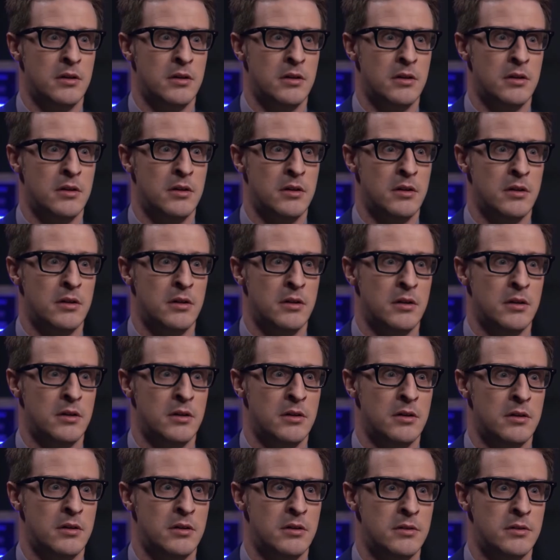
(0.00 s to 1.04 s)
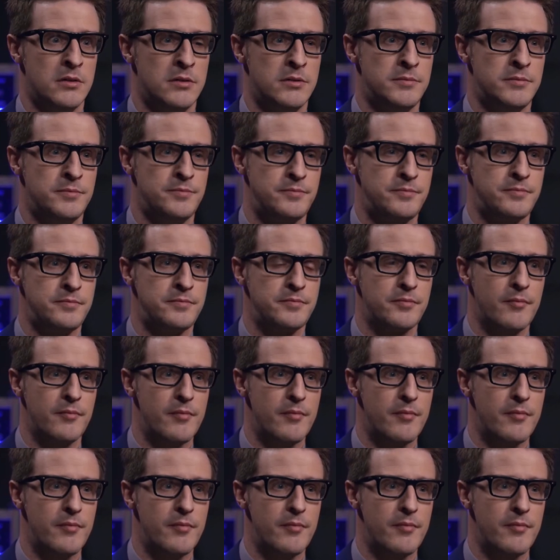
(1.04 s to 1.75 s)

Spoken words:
(no one is talking)